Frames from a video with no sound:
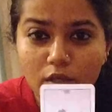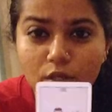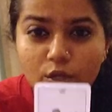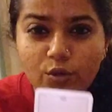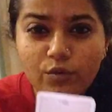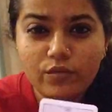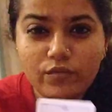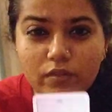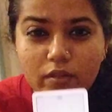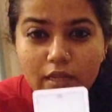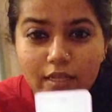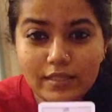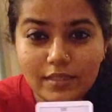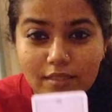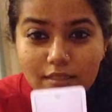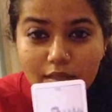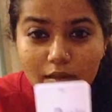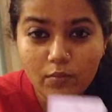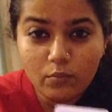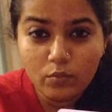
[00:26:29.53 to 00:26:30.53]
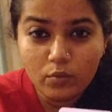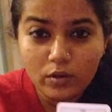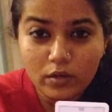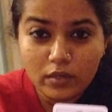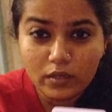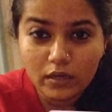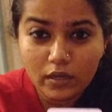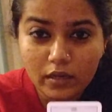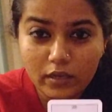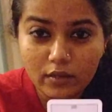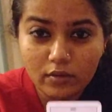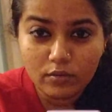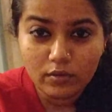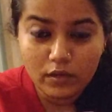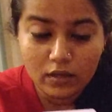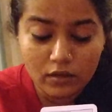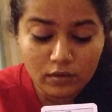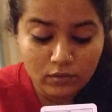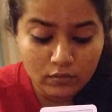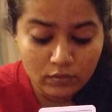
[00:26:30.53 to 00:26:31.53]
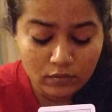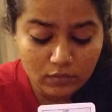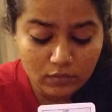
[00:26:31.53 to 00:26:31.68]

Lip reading: you've let someone tie you down.